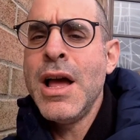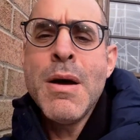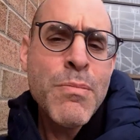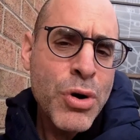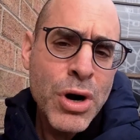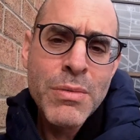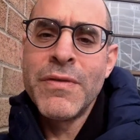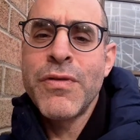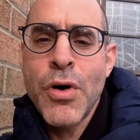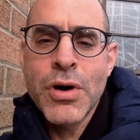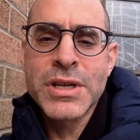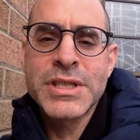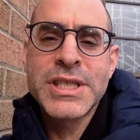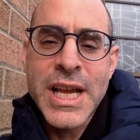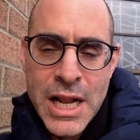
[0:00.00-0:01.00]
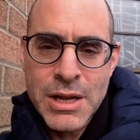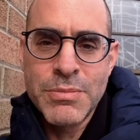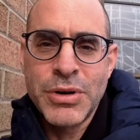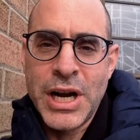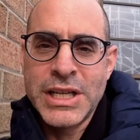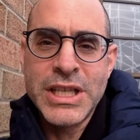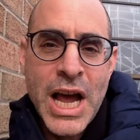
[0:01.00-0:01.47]
Purim, of course,
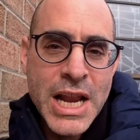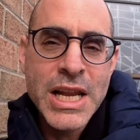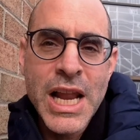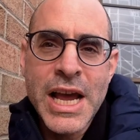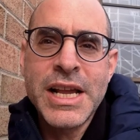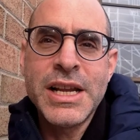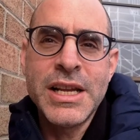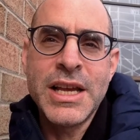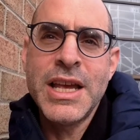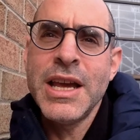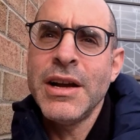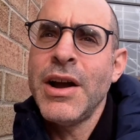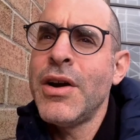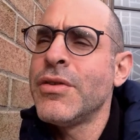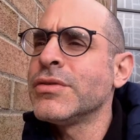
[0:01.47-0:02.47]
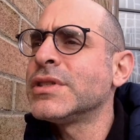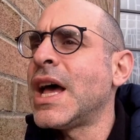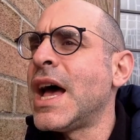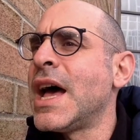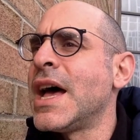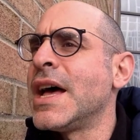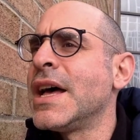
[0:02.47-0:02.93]
celebrates unlikely heroes
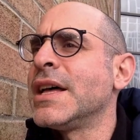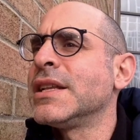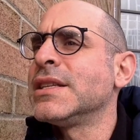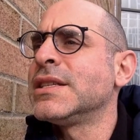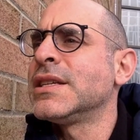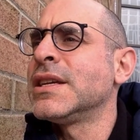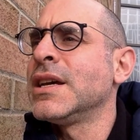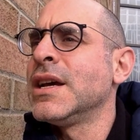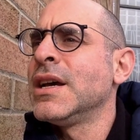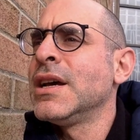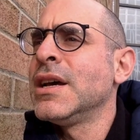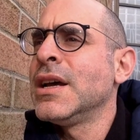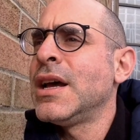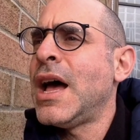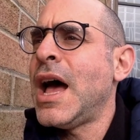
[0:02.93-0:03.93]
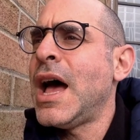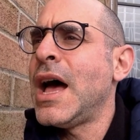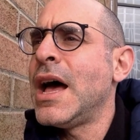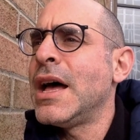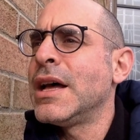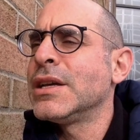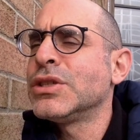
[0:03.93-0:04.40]
and
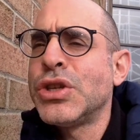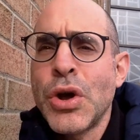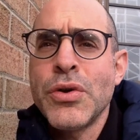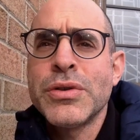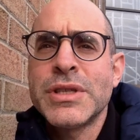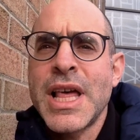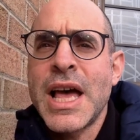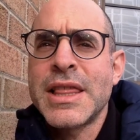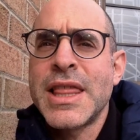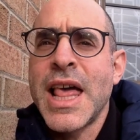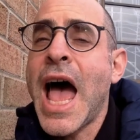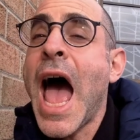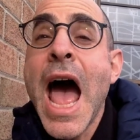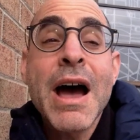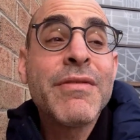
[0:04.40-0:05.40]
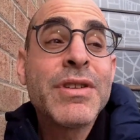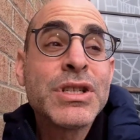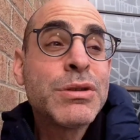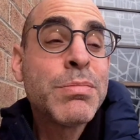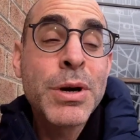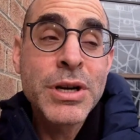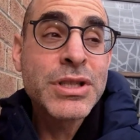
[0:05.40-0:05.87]
shows that the
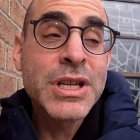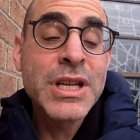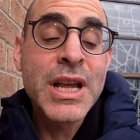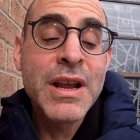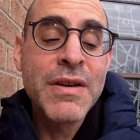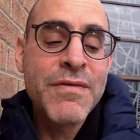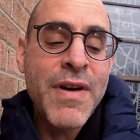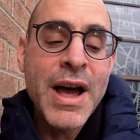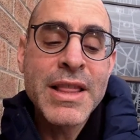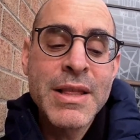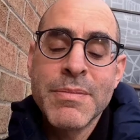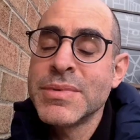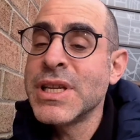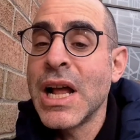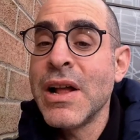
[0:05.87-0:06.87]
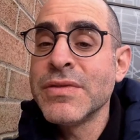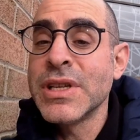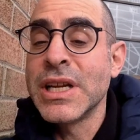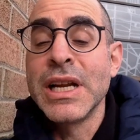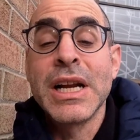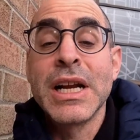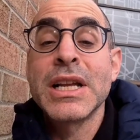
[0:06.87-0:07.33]
average person can find themselves
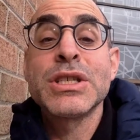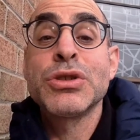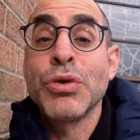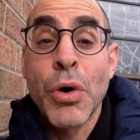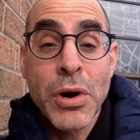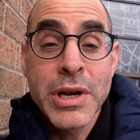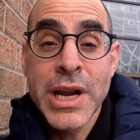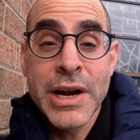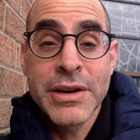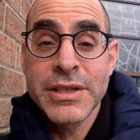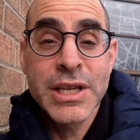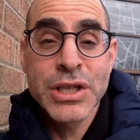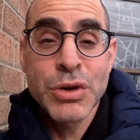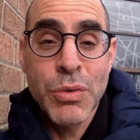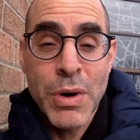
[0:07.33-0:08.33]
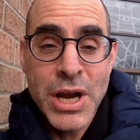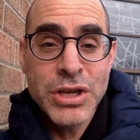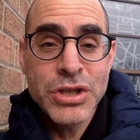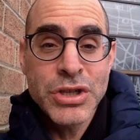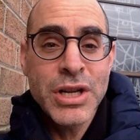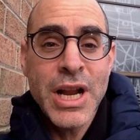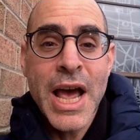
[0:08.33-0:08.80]
in an extraordinary
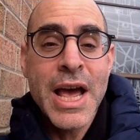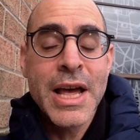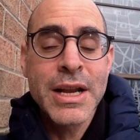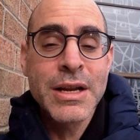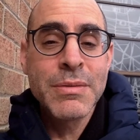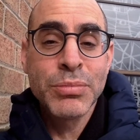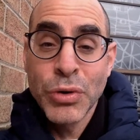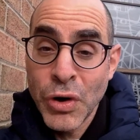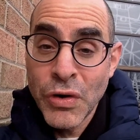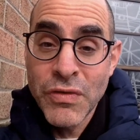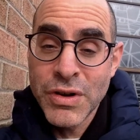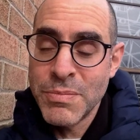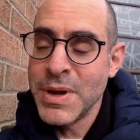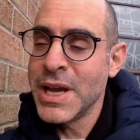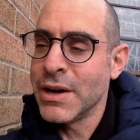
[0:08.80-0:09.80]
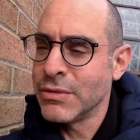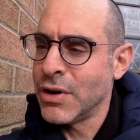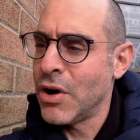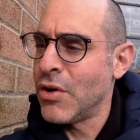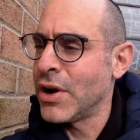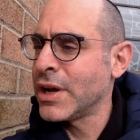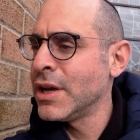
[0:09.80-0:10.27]
situation and prove to be heroic.
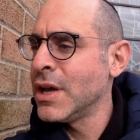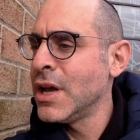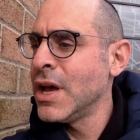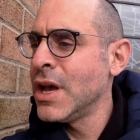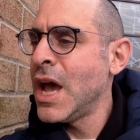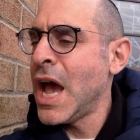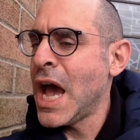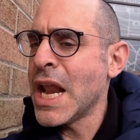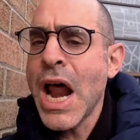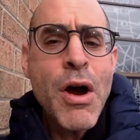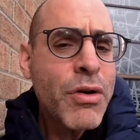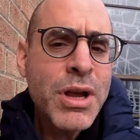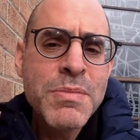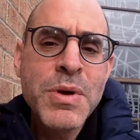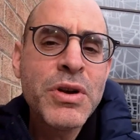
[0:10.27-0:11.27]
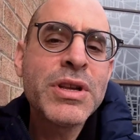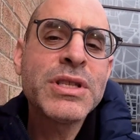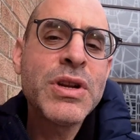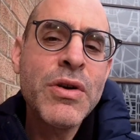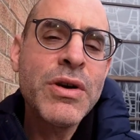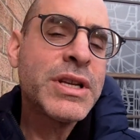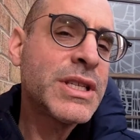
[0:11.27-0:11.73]
And our community is
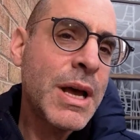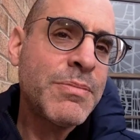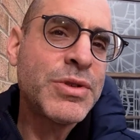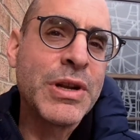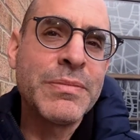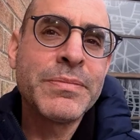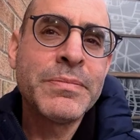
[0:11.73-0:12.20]
no exception.